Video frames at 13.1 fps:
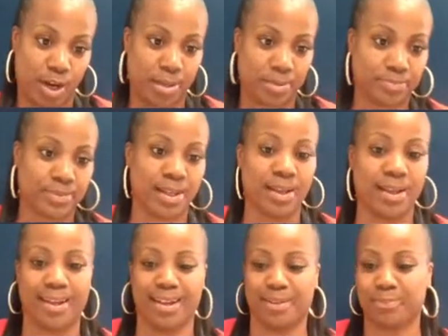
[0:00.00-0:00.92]
Right.
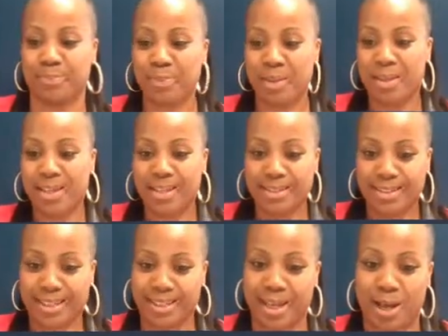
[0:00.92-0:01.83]

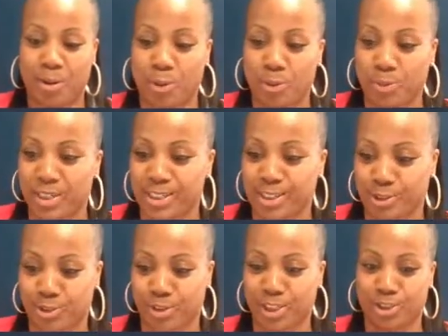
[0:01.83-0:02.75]
And I always
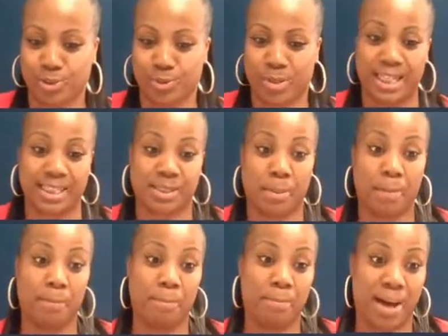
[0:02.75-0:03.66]
address you as
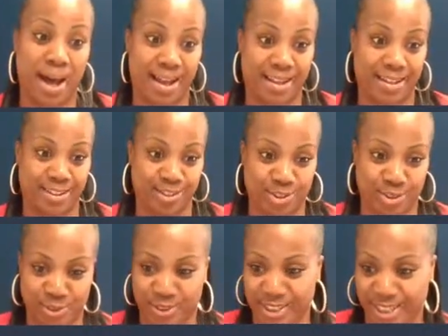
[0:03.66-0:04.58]
my
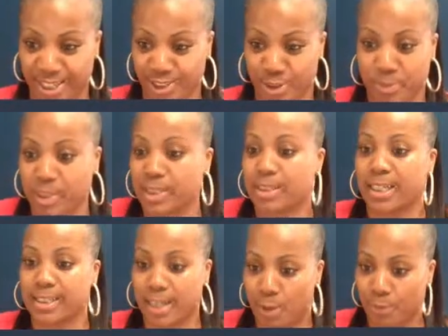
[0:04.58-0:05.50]
insurance agent because
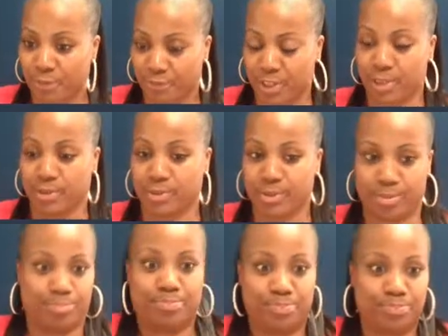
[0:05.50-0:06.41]
that's how it feels.